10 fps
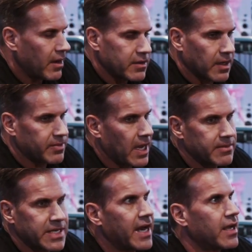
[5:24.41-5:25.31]

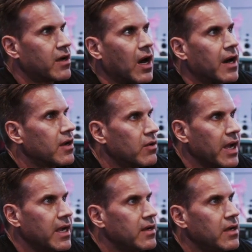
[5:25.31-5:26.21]
Sometimes adding cardio
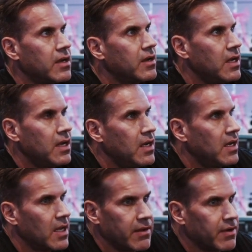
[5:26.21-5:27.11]
in,
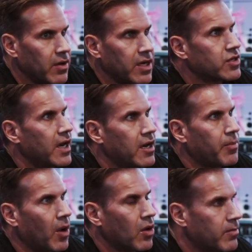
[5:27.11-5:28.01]
even though you're trying
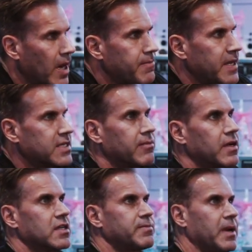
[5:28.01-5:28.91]
to bulk, might be
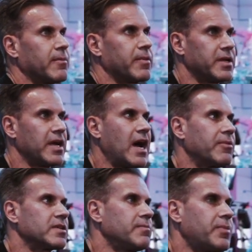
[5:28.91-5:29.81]
something to speed up the metabolism,